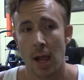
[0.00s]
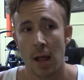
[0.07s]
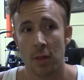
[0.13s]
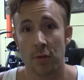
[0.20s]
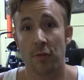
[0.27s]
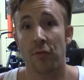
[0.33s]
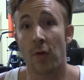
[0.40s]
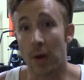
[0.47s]

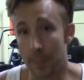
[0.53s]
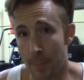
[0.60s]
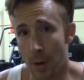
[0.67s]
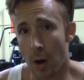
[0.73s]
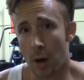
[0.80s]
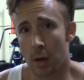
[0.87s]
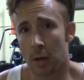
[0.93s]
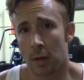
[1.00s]
the fun
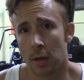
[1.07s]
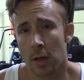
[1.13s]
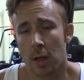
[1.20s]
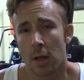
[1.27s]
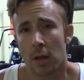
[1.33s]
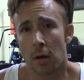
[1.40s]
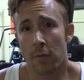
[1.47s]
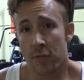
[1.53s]
part
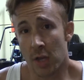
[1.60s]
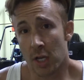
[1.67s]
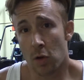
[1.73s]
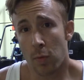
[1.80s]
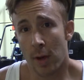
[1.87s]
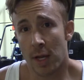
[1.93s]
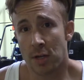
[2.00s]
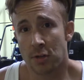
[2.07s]
of the
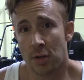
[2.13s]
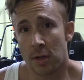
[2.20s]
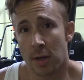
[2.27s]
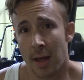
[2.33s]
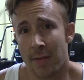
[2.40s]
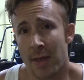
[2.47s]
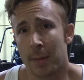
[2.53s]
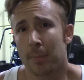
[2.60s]
equation
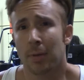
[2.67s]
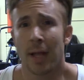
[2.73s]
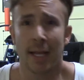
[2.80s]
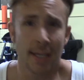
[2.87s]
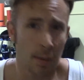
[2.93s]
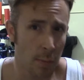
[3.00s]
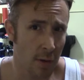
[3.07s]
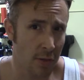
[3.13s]
and then
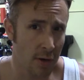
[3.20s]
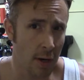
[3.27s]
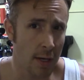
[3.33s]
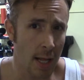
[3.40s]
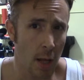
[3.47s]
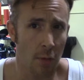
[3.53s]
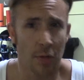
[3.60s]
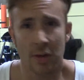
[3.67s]
blend it with an
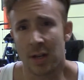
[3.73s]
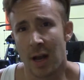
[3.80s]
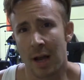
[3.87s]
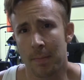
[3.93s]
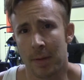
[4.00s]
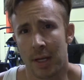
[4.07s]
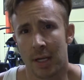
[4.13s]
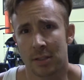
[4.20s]
unhealthy
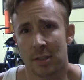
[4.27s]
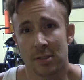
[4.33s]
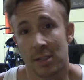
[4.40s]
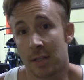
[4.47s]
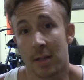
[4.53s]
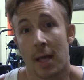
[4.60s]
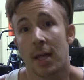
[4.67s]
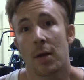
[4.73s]
diet, because
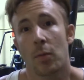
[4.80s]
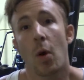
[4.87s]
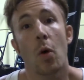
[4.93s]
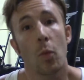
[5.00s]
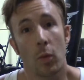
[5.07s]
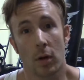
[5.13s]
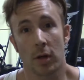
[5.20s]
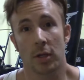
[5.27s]
then it
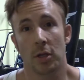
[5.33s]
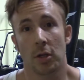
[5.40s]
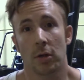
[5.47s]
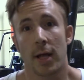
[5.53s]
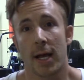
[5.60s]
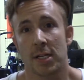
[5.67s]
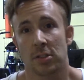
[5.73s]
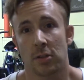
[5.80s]
won't work. You'll
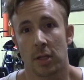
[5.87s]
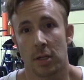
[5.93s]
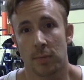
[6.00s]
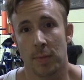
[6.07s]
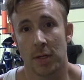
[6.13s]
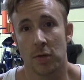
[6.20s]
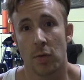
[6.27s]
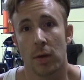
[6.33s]
actually
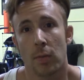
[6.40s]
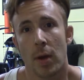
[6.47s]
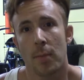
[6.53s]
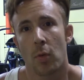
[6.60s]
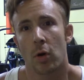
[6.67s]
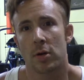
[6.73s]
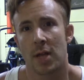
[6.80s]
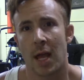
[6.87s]
be doing way
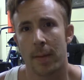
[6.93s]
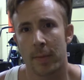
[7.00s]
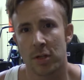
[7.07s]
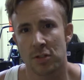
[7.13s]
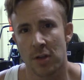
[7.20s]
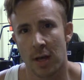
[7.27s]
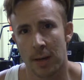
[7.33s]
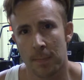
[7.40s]
more
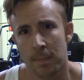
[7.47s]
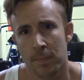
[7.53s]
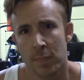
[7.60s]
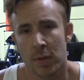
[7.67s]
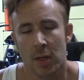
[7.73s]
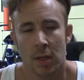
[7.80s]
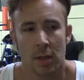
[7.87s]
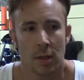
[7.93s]
damage than
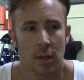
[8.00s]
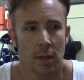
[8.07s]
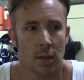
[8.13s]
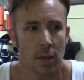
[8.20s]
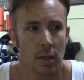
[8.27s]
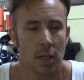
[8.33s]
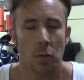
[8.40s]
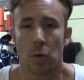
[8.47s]

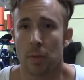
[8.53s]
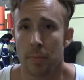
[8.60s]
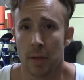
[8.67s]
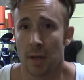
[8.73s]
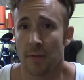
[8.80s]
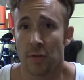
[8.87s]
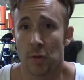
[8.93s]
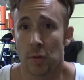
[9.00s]
you would be
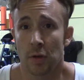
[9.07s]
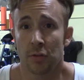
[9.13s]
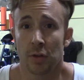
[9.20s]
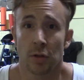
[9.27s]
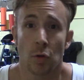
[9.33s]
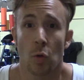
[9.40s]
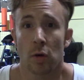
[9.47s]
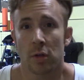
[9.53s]
if you just
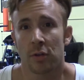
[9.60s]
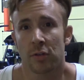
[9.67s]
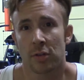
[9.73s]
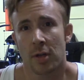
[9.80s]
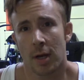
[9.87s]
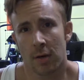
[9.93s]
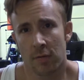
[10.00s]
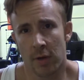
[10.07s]
ignored this
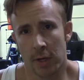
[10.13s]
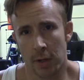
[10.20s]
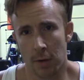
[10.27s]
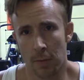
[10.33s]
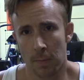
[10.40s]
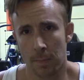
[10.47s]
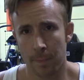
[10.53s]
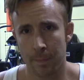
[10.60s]
entire
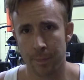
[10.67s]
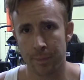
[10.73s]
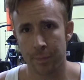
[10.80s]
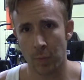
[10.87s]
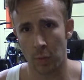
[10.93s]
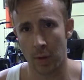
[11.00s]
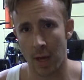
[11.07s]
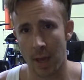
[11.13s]
video,
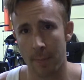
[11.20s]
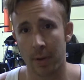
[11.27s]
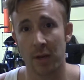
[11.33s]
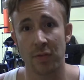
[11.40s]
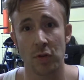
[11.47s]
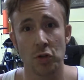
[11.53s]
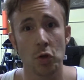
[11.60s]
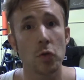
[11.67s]
okay? But
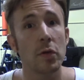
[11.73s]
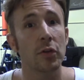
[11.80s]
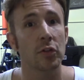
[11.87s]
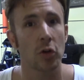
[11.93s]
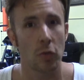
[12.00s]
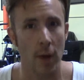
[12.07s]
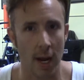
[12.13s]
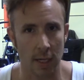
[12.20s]
if you do this
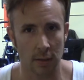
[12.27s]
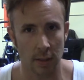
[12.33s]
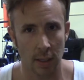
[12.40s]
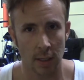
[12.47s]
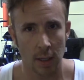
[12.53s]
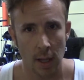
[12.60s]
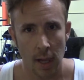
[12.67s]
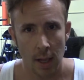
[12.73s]

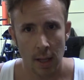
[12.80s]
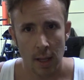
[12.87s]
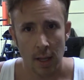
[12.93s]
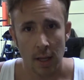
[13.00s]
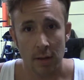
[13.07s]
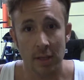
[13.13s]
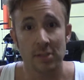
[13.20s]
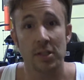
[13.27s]
correctly,
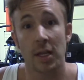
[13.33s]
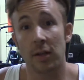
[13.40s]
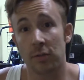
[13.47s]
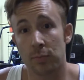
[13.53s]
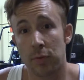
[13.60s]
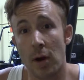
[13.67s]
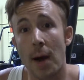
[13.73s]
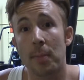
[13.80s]
this is
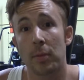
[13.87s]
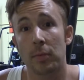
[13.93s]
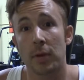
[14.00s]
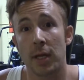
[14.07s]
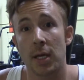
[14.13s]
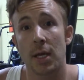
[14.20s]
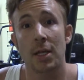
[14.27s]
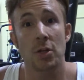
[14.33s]

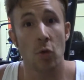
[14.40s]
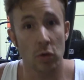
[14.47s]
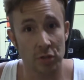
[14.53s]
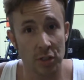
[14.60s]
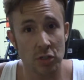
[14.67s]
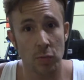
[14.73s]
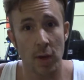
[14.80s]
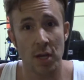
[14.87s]
probably, in your
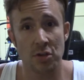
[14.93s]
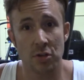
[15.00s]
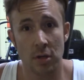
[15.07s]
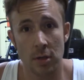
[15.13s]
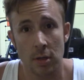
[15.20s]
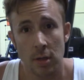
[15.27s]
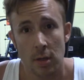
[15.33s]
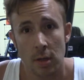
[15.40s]
situation,